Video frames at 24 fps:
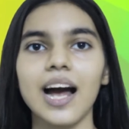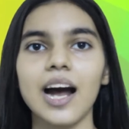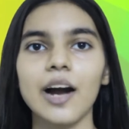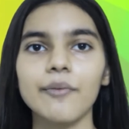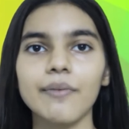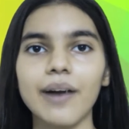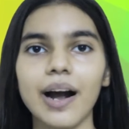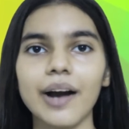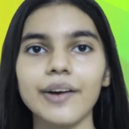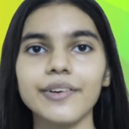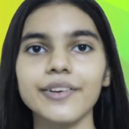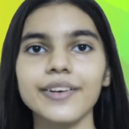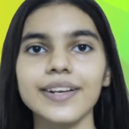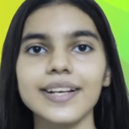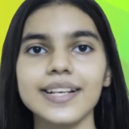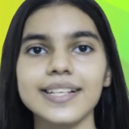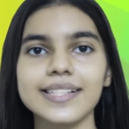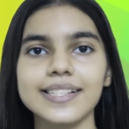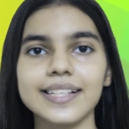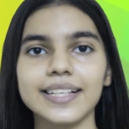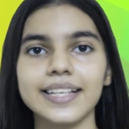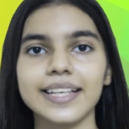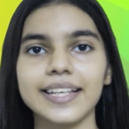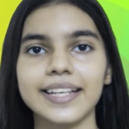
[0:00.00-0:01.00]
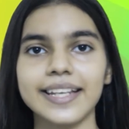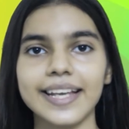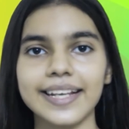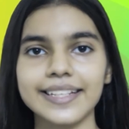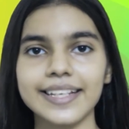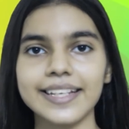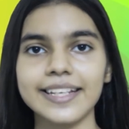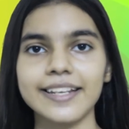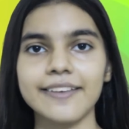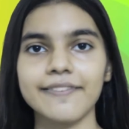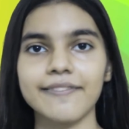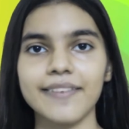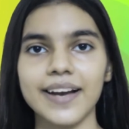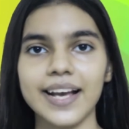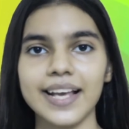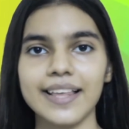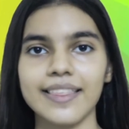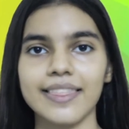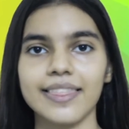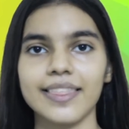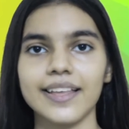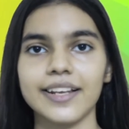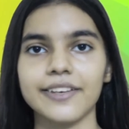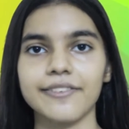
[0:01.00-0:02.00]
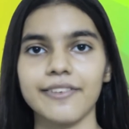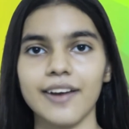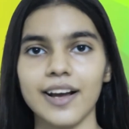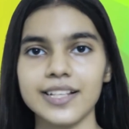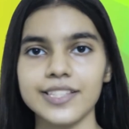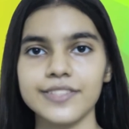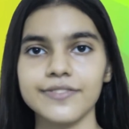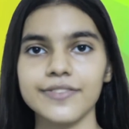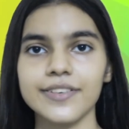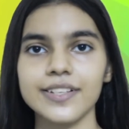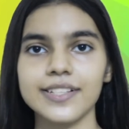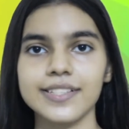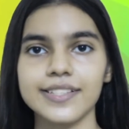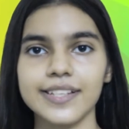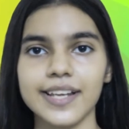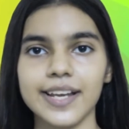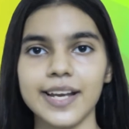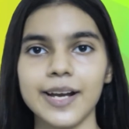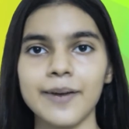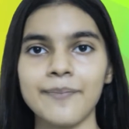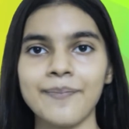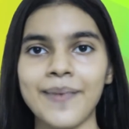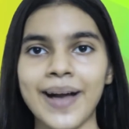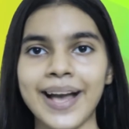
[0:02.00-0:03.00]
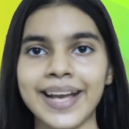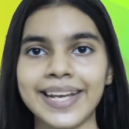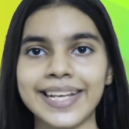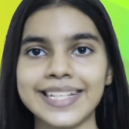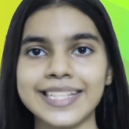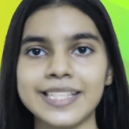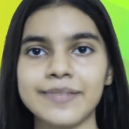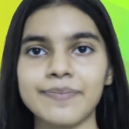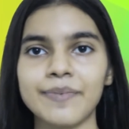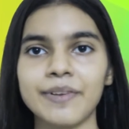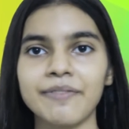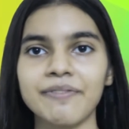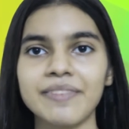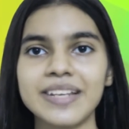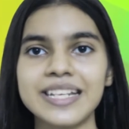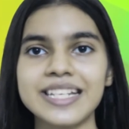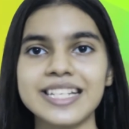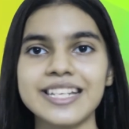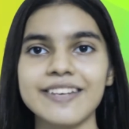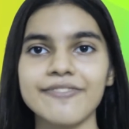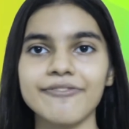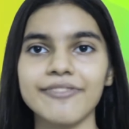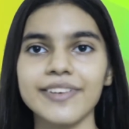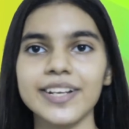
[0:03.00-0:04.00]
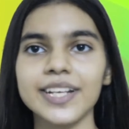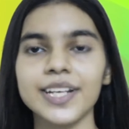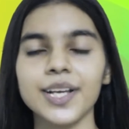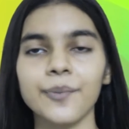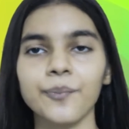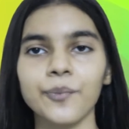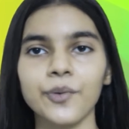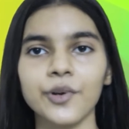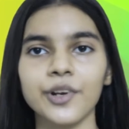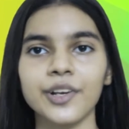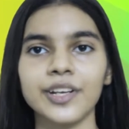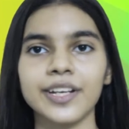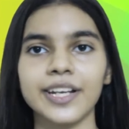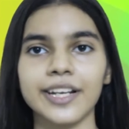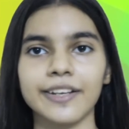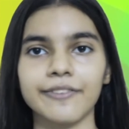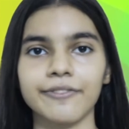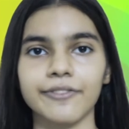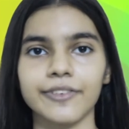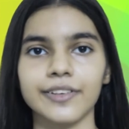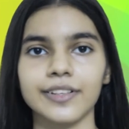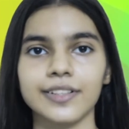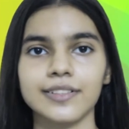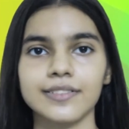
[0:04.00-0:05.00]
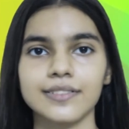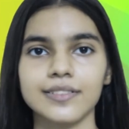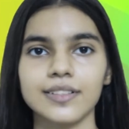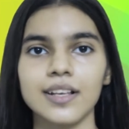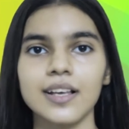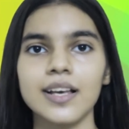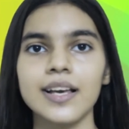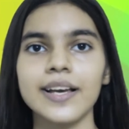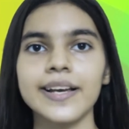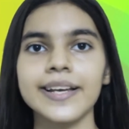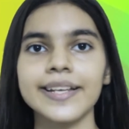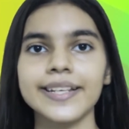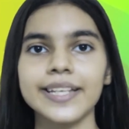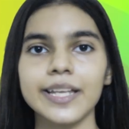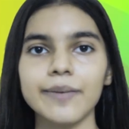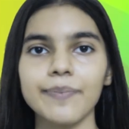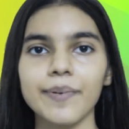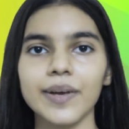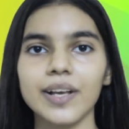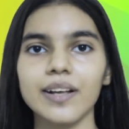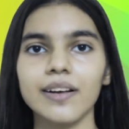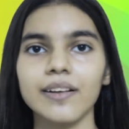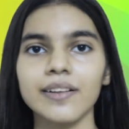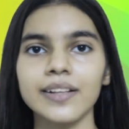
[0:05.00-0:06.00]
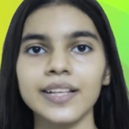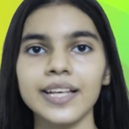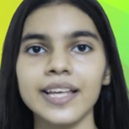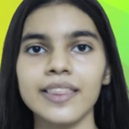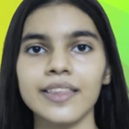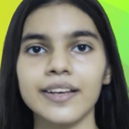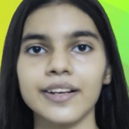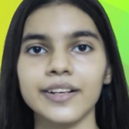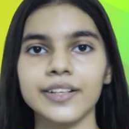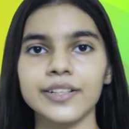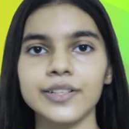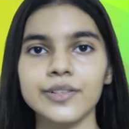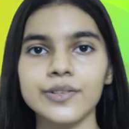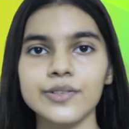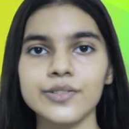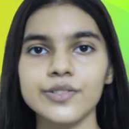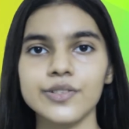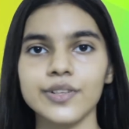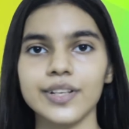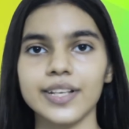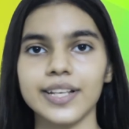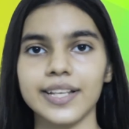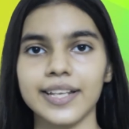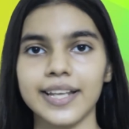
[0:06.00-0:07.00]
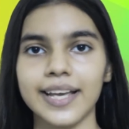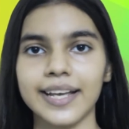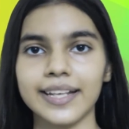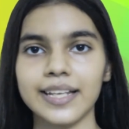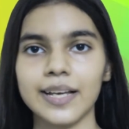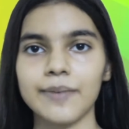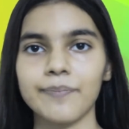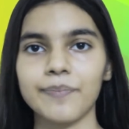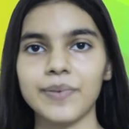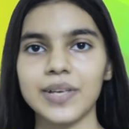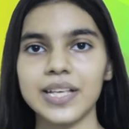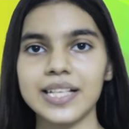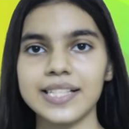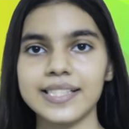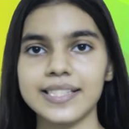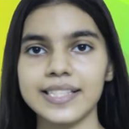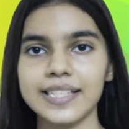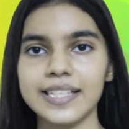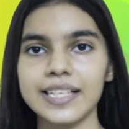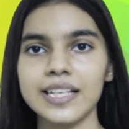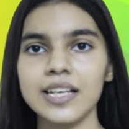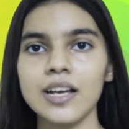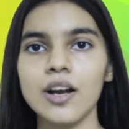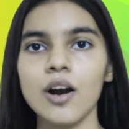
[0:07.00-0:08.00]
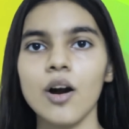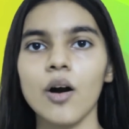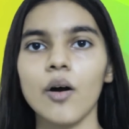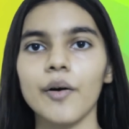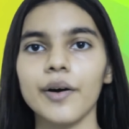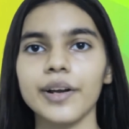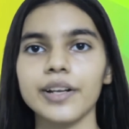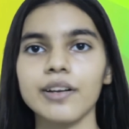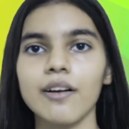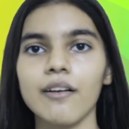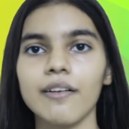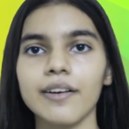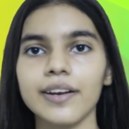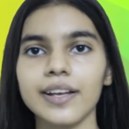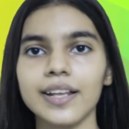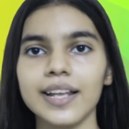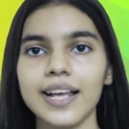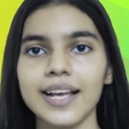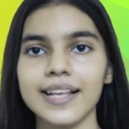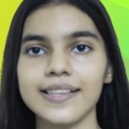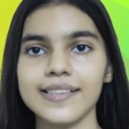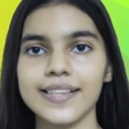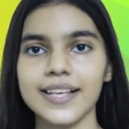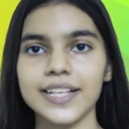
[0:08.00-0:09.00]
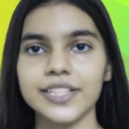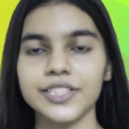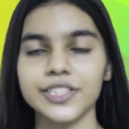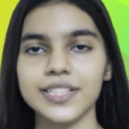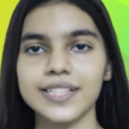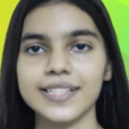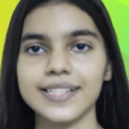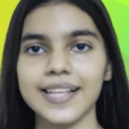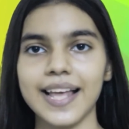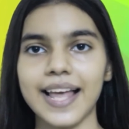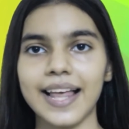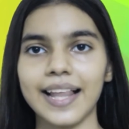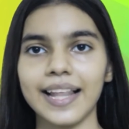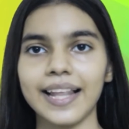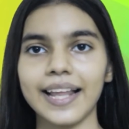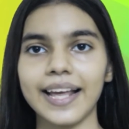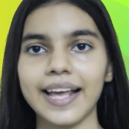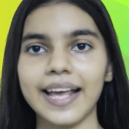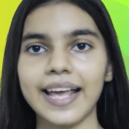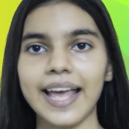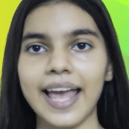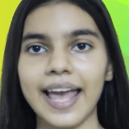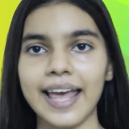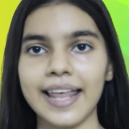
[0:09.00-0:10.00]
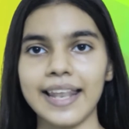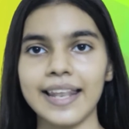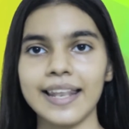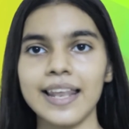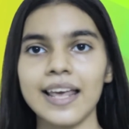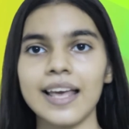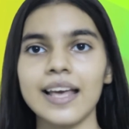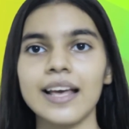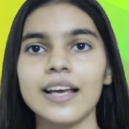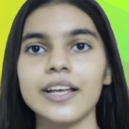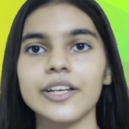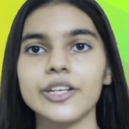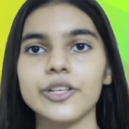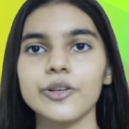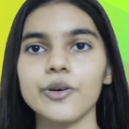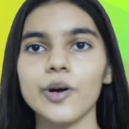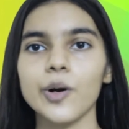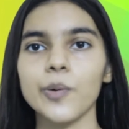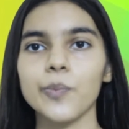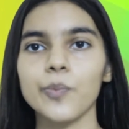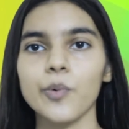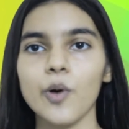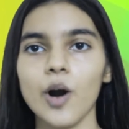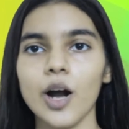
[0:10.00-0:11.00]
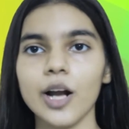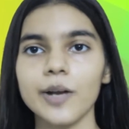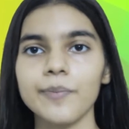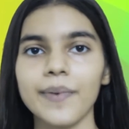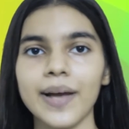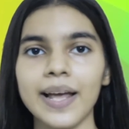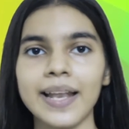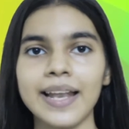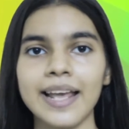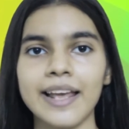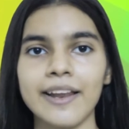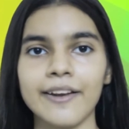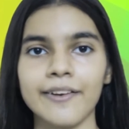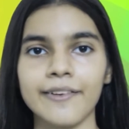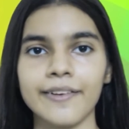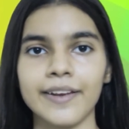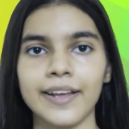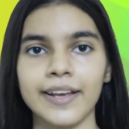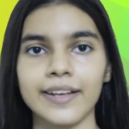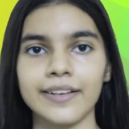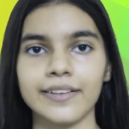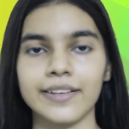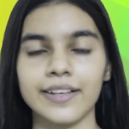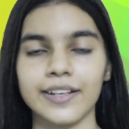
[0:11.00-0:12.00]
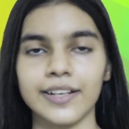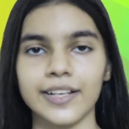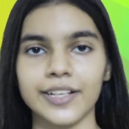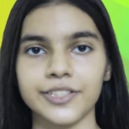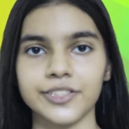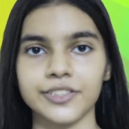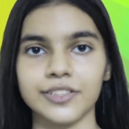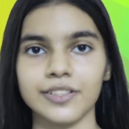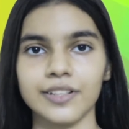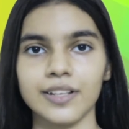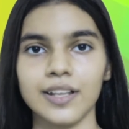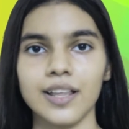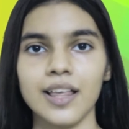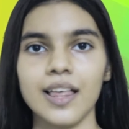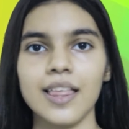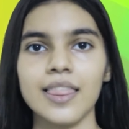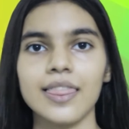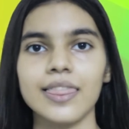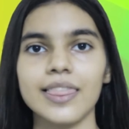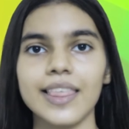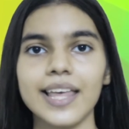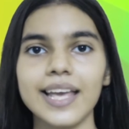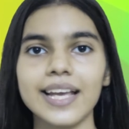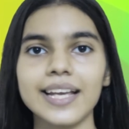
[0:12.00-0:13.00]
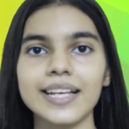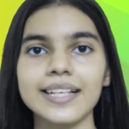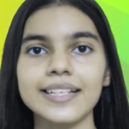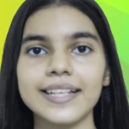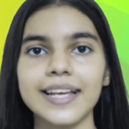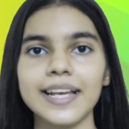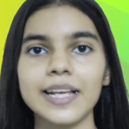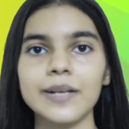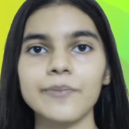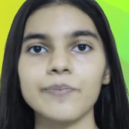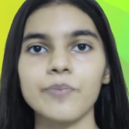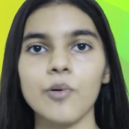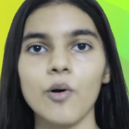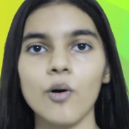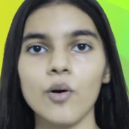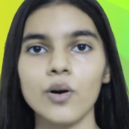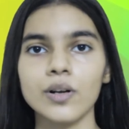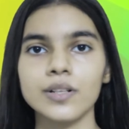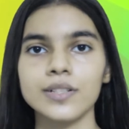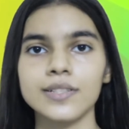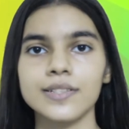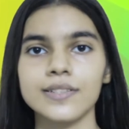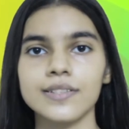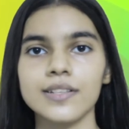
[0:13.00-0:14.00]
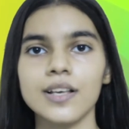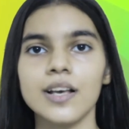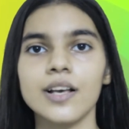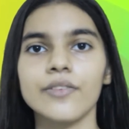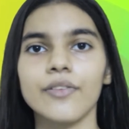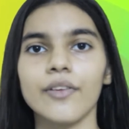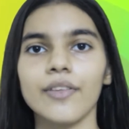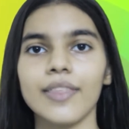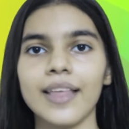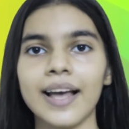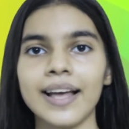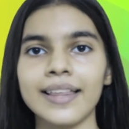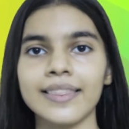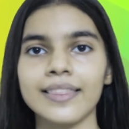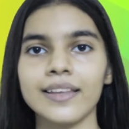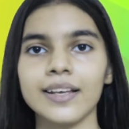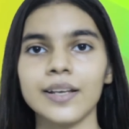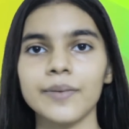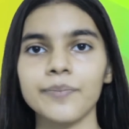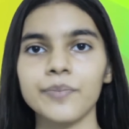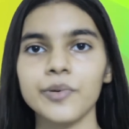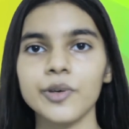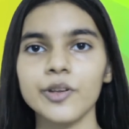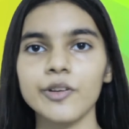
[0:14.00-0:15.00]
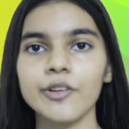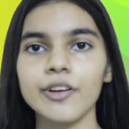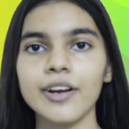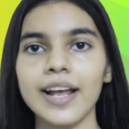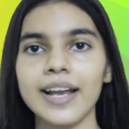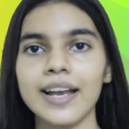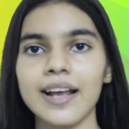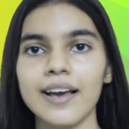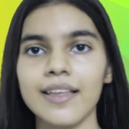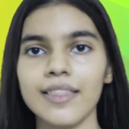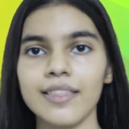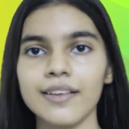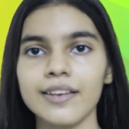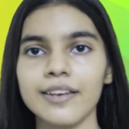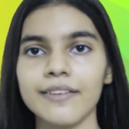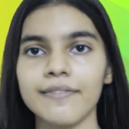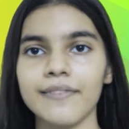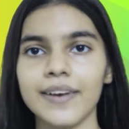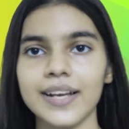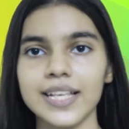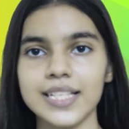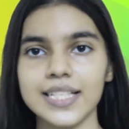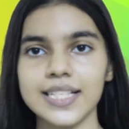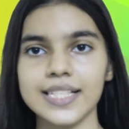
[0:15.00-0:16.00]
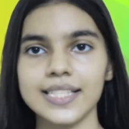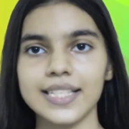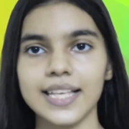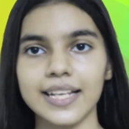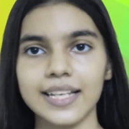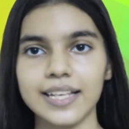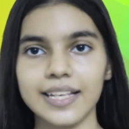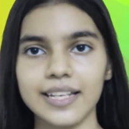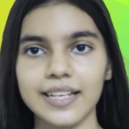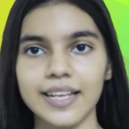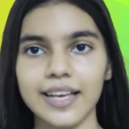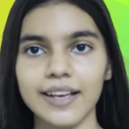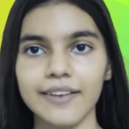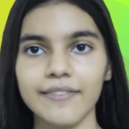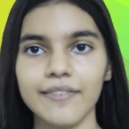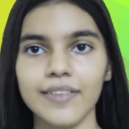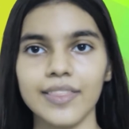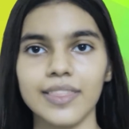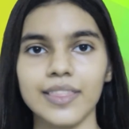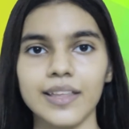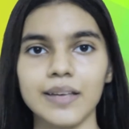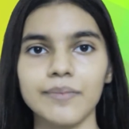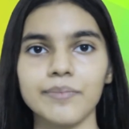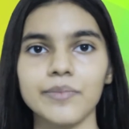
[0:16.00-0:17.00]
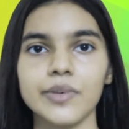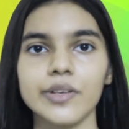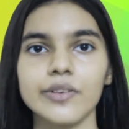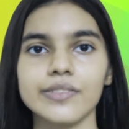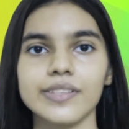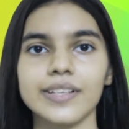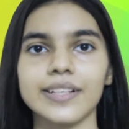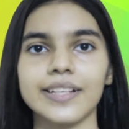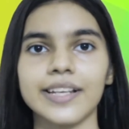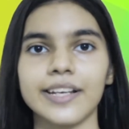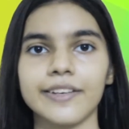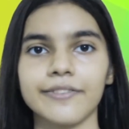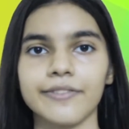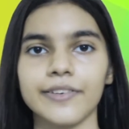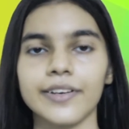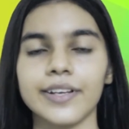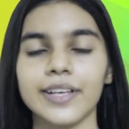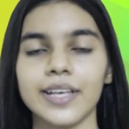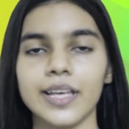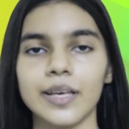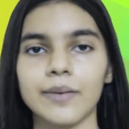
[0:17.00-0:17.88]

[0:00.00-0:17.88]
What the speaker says: A router is a connecting device that transfers data packets between different computer networks. Typically, they're used to connect a PC or an organization's LAN to a broadband internet connection. They contain ports so that the computer and other devices can connect with them using network